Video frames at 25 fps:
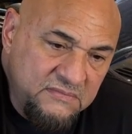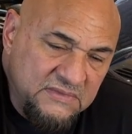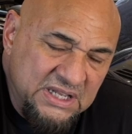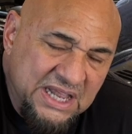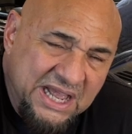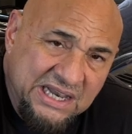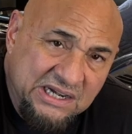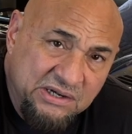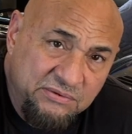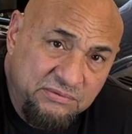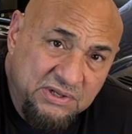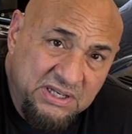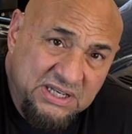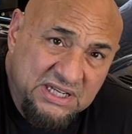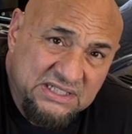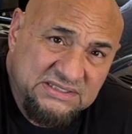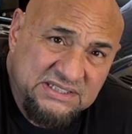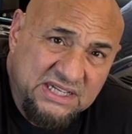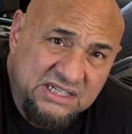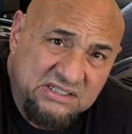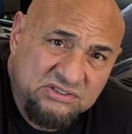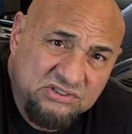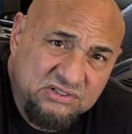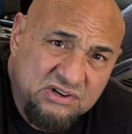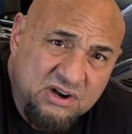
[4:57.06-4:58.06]
I didn't realize
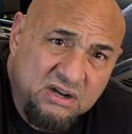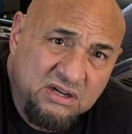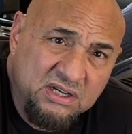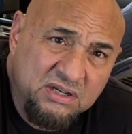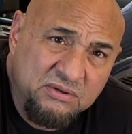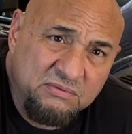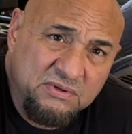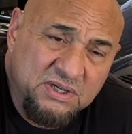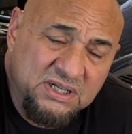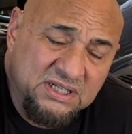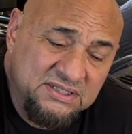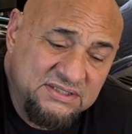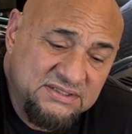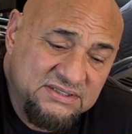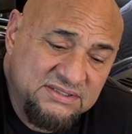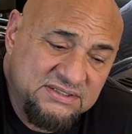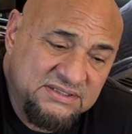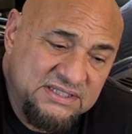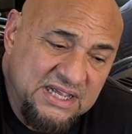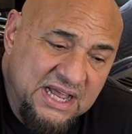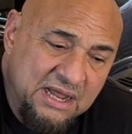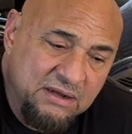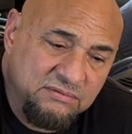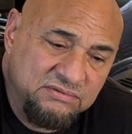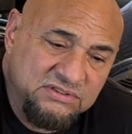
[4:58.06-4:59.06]
how strong it was.
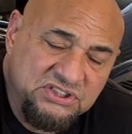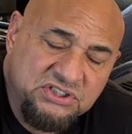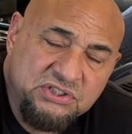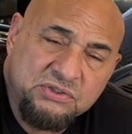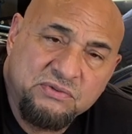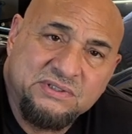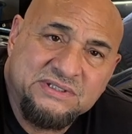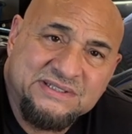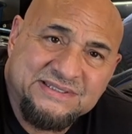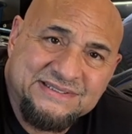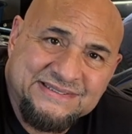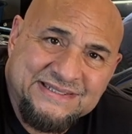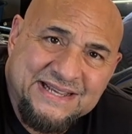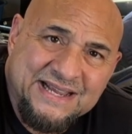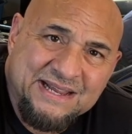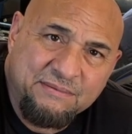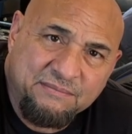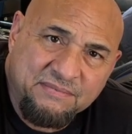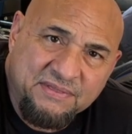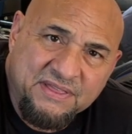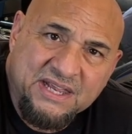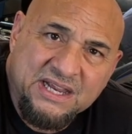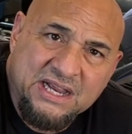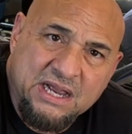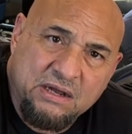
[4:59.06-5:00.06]
I was doing the
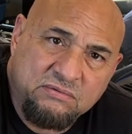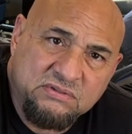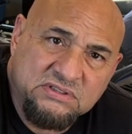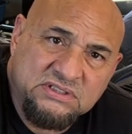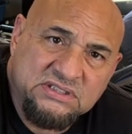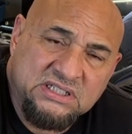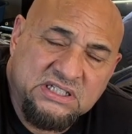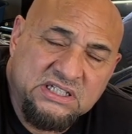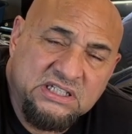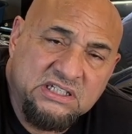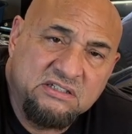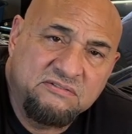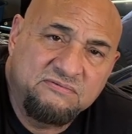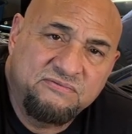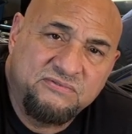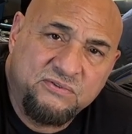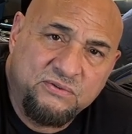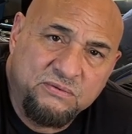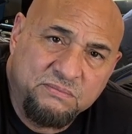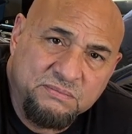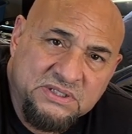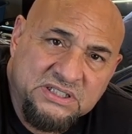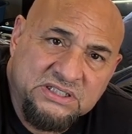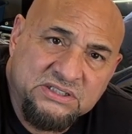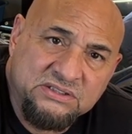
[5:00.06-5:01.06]
same thing. I wasn't eating
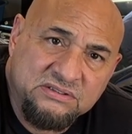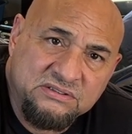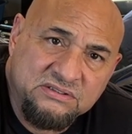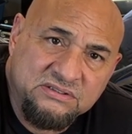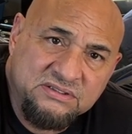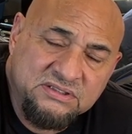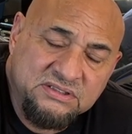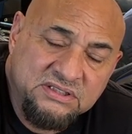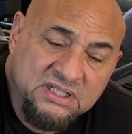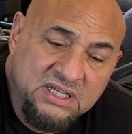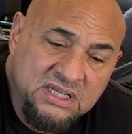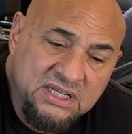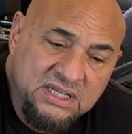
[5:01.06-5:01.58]
full meals.